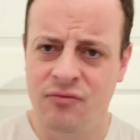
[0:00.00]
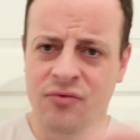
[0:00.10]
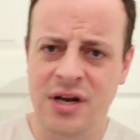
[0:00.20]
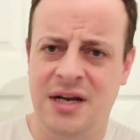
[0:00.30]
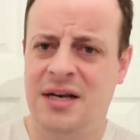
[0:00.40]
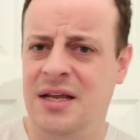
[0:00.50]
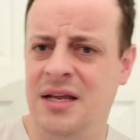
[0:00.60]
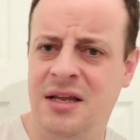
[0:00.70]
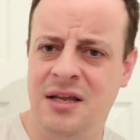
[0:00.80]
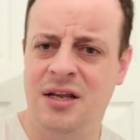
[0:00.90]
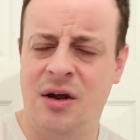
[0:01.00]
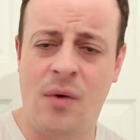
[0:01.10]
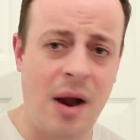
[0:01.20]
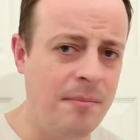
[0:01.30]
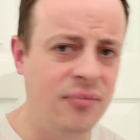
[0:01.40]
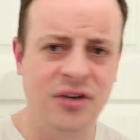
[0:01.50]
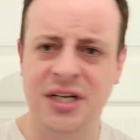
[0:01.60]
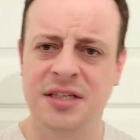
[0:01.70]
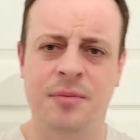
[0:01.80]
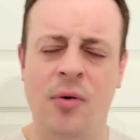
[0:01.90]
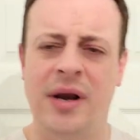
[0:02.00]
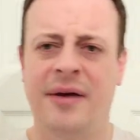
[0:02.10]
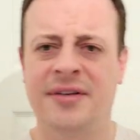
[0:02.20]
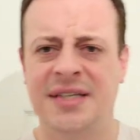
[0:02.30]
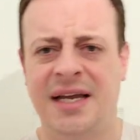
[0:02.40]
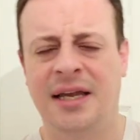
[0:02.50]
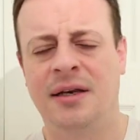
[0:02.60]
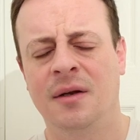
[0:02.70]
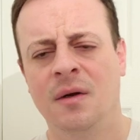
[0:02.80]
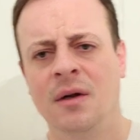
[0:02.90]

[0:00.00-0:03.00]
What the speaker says: really, you know, unpredictable in our attacking.